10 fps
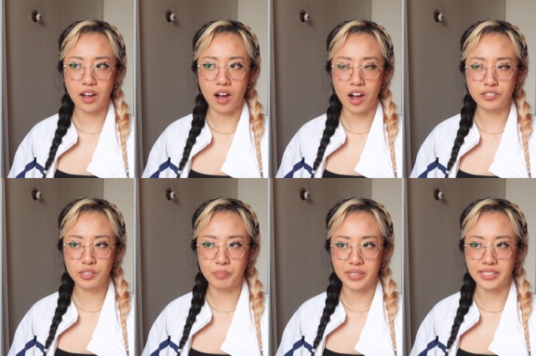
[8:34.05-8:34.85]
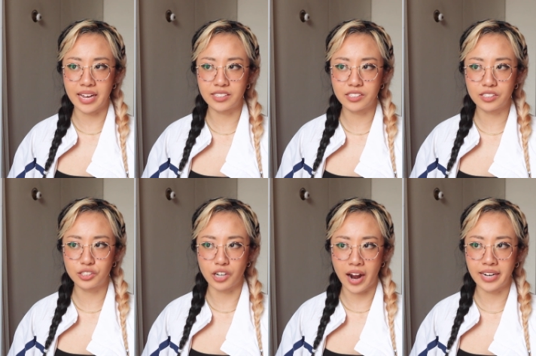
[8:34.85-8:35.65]
one hundred percent
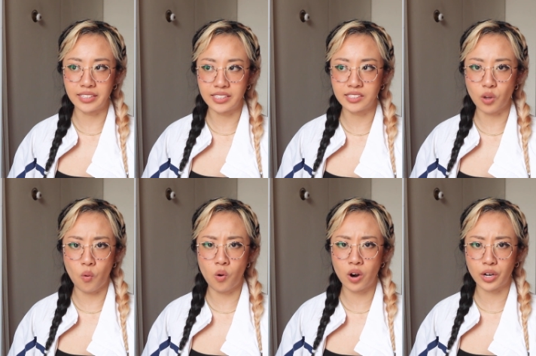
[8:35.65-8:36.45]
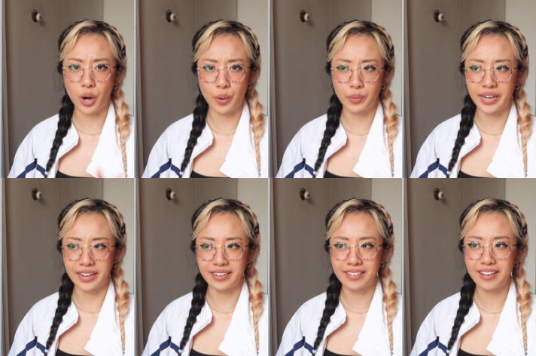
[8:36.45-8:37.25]
Chinese or
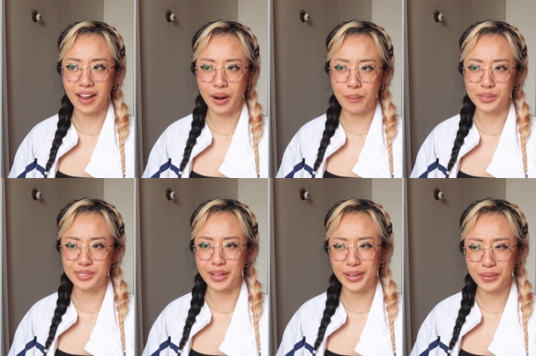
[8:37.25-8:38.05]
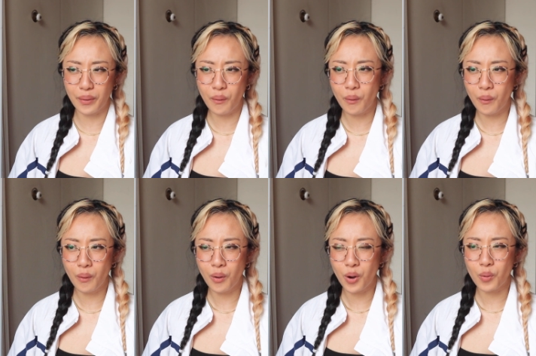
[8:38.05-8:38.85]
Korean. And I was like,
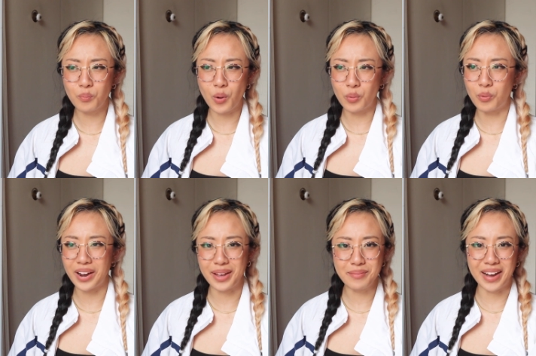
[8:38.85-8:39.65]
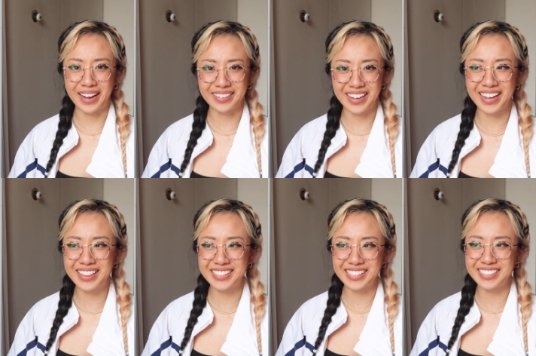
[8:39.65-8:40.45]
well, what am I?
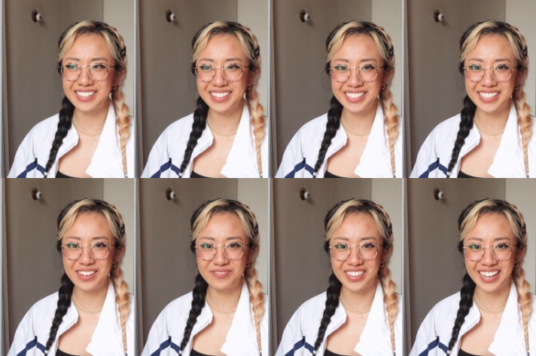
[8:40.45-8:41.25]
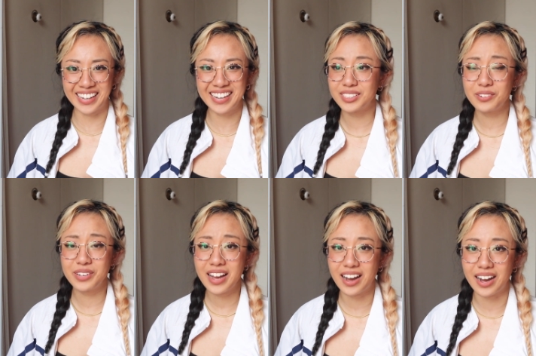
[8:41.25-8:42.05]
Like, that's not the same thing. So
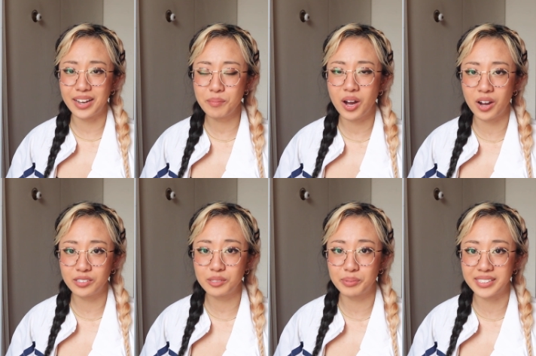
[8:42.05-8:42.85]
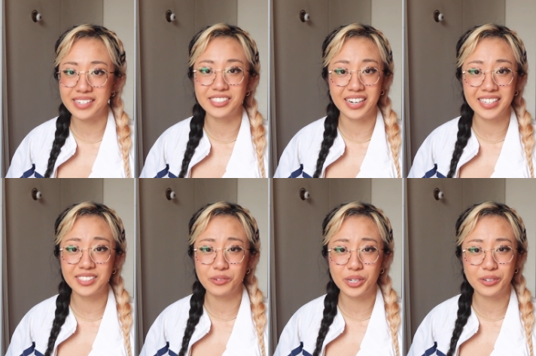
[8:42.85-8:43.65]
yeah, I'm one hundred percent
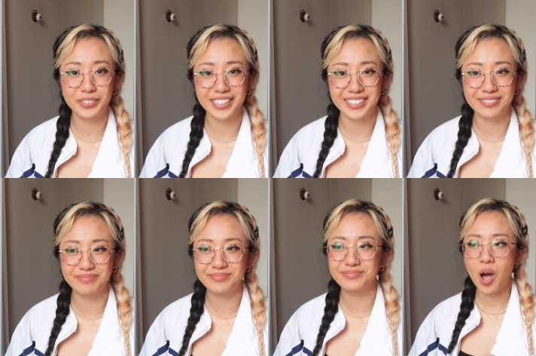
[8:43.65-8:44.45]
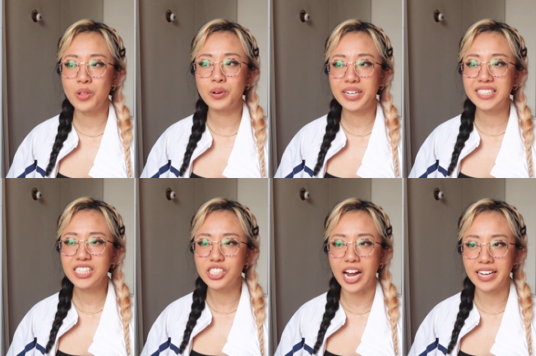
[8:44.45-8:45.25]
Chinese or Korean. Although I
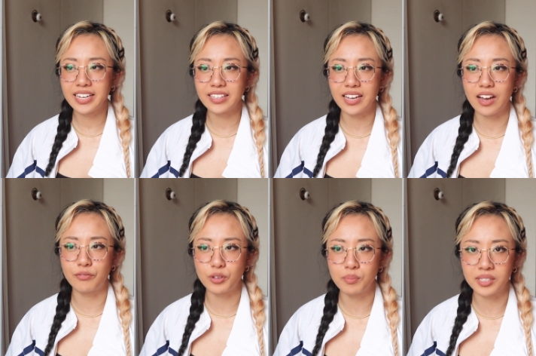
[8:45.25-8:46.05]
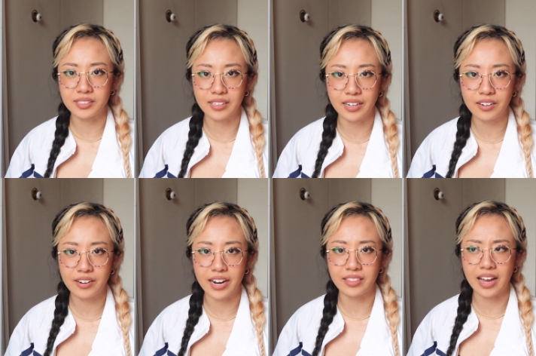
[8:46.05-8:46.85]
did check it like a few months
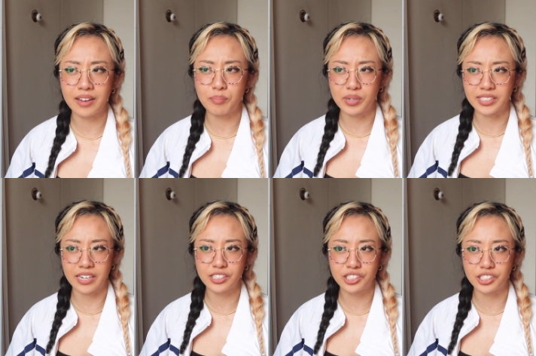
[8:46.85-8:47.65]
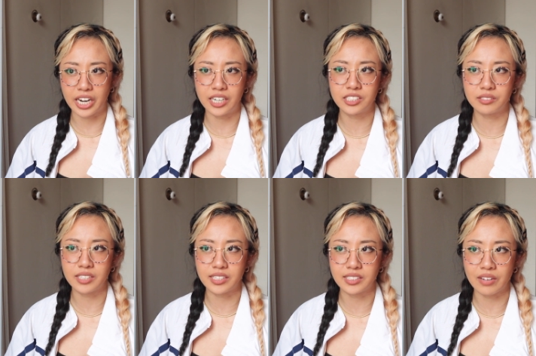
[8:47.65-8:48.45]
later and that percentage changed. It was
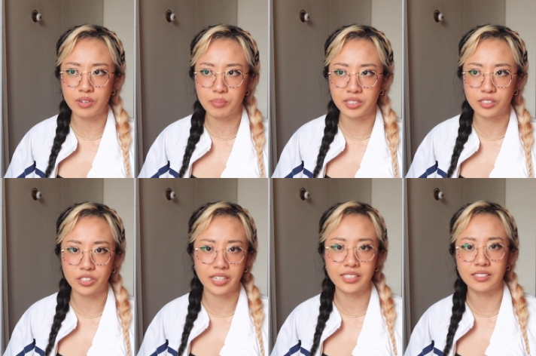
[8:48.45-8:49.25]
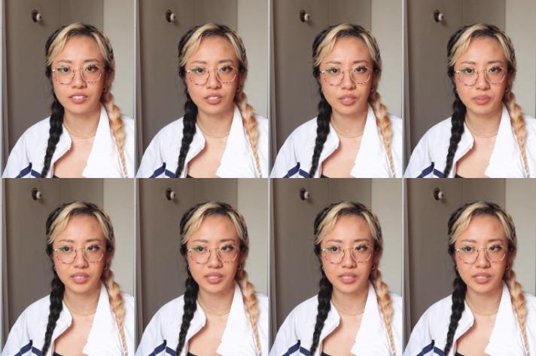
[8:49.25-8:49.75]
like seventy percent Chinese and thirty